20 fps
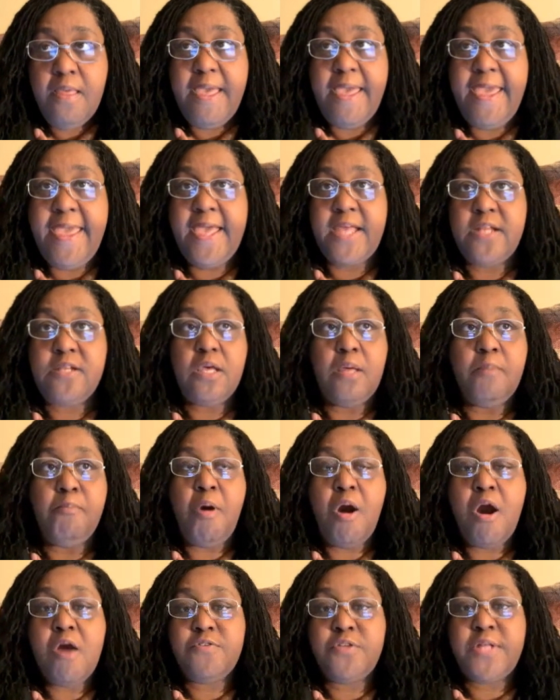And
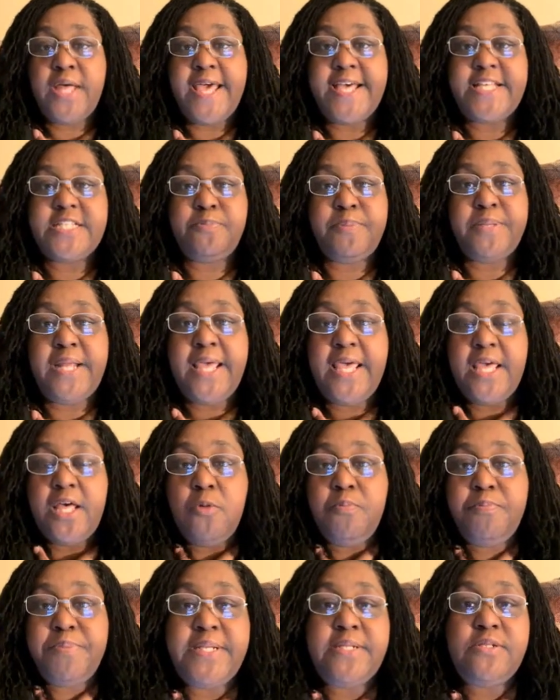Marvel has been
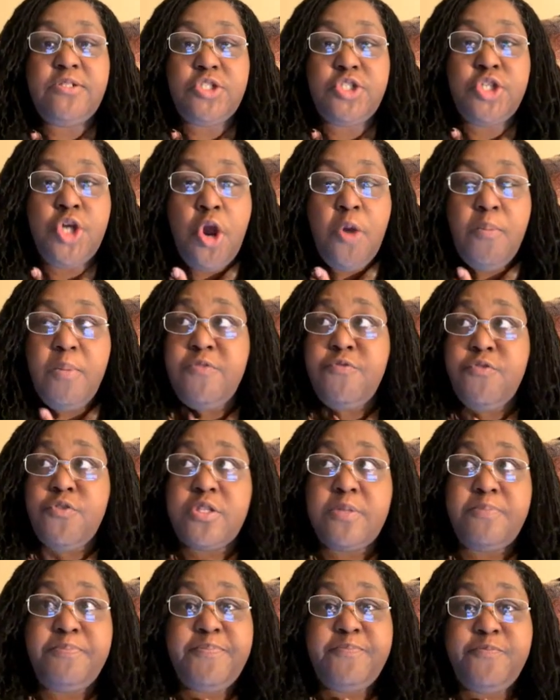hell bent and determined
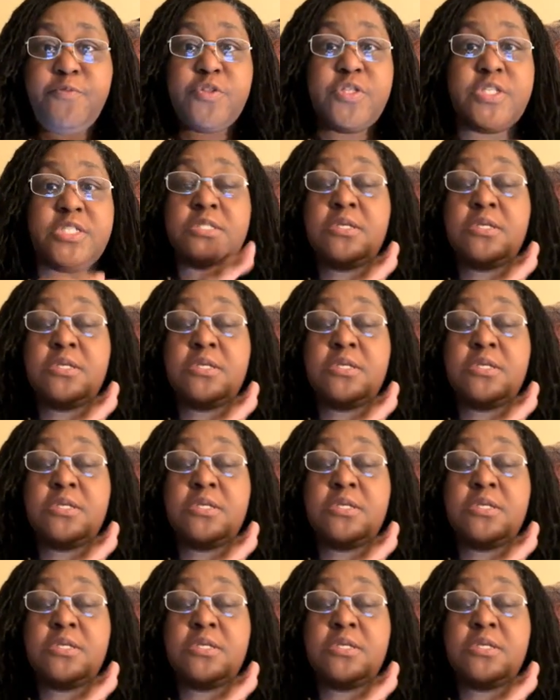for